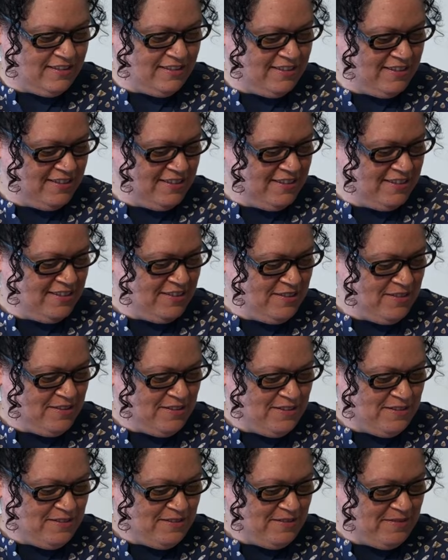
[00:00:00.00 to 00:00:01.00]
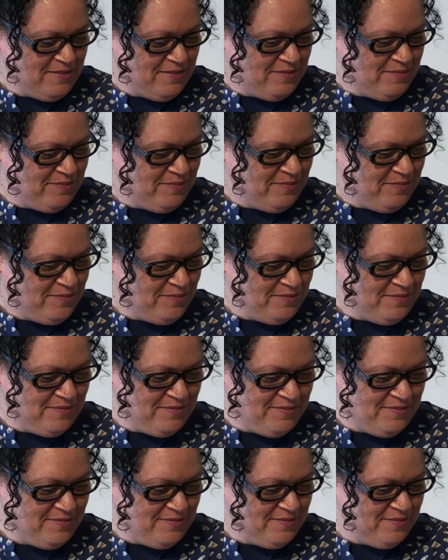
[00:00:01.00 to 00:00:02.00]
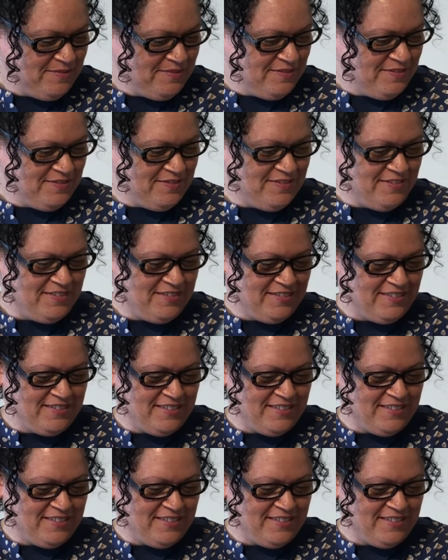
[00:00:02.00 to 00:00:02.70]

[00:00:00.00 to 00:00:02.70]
(no one is talking)